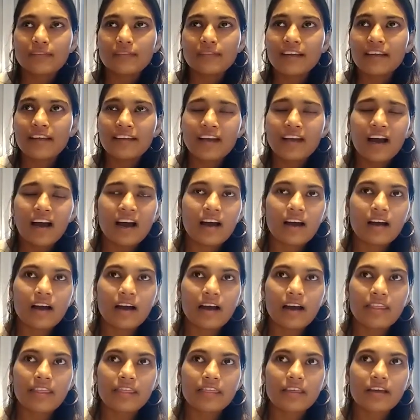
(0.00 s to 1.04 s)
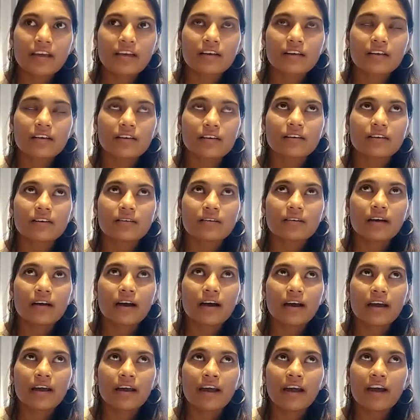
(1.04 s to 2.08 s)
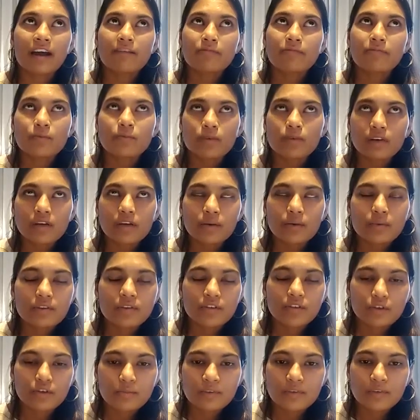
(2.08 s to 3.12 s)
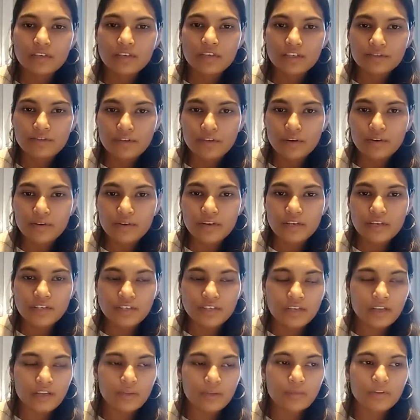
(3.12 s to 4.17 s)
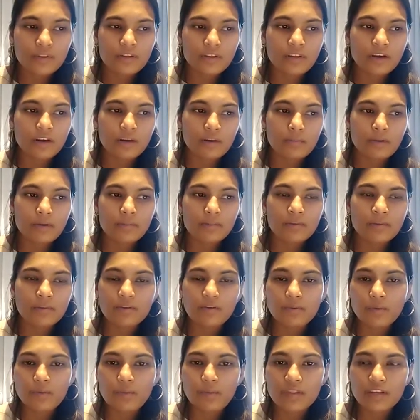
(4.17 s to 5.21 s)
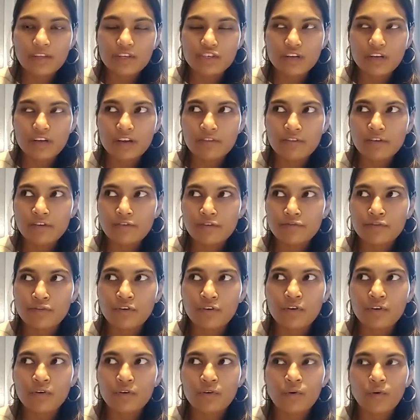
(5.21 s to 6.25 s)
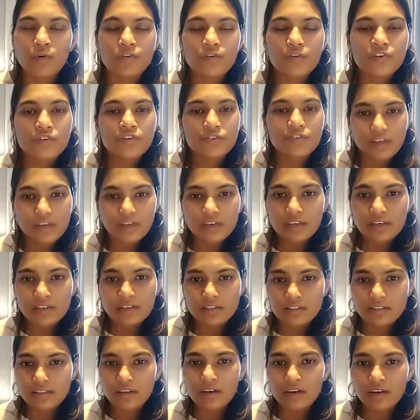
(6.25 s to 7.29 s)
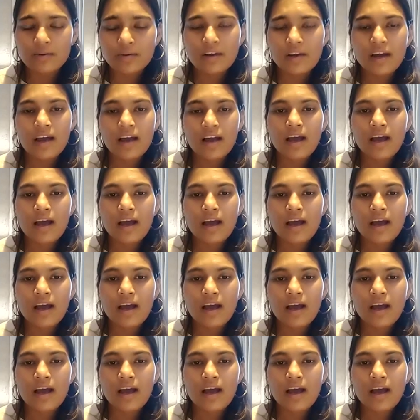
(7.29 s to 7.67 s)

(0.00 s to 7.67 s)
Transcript: yeah i think uh, i have been working with human touch foundation and with young people living with hiv for over three years now